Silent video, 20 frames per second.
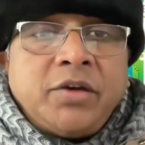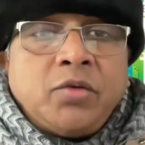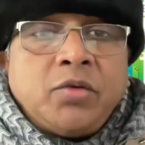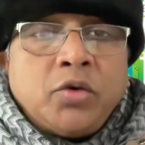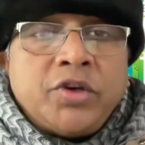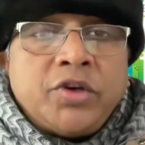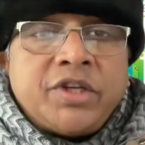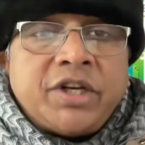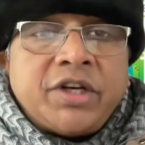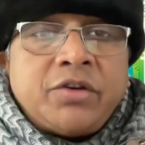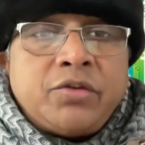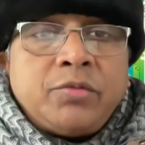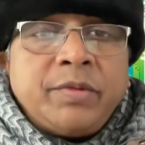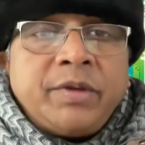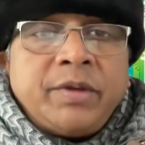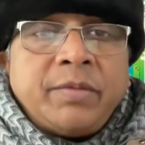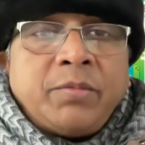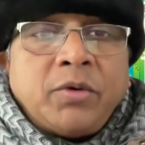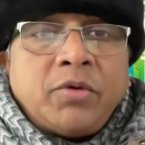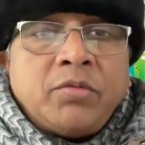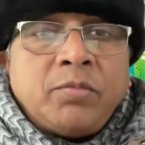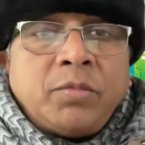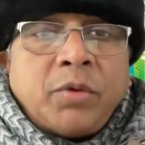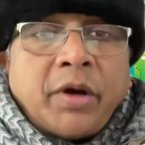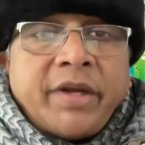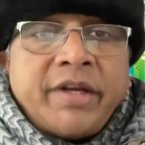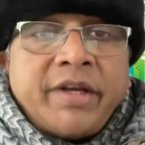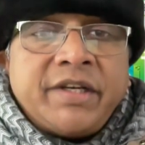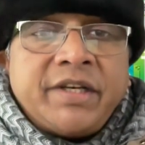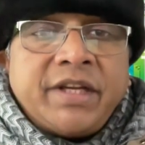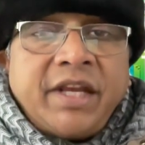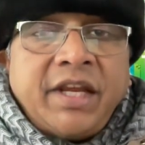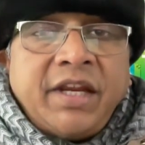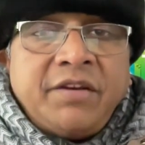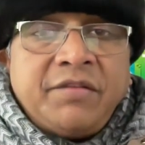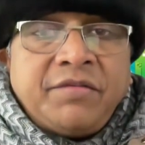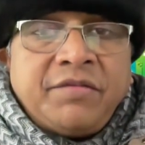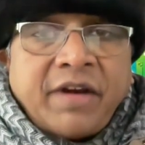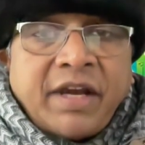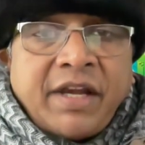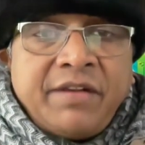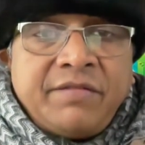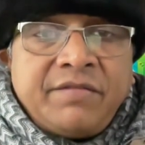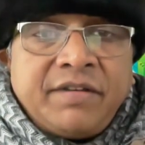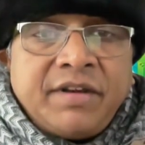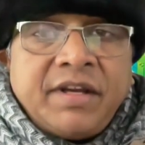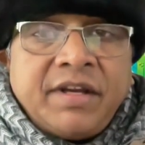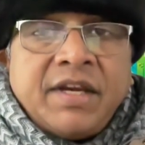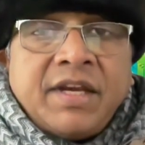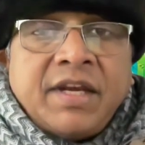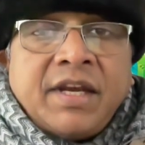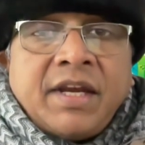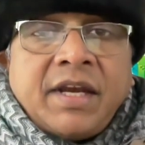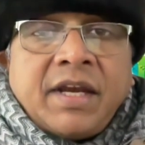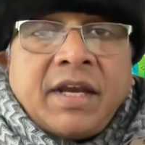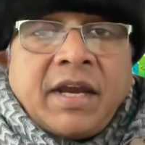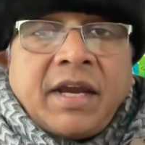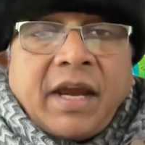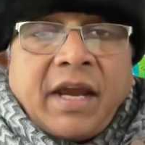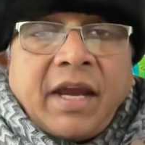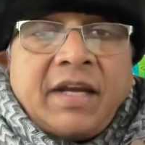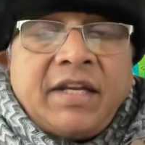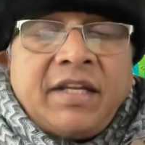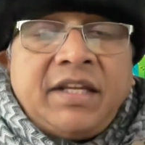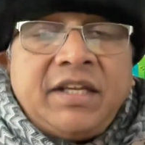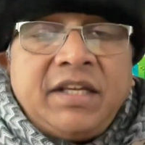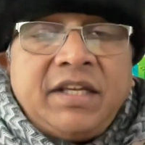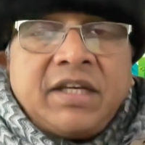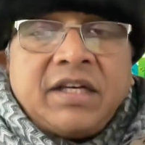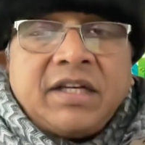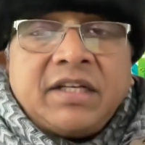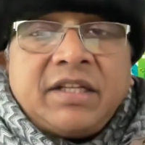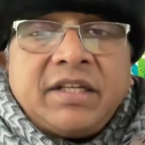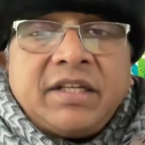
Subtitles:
quotient to be about 0.85. And here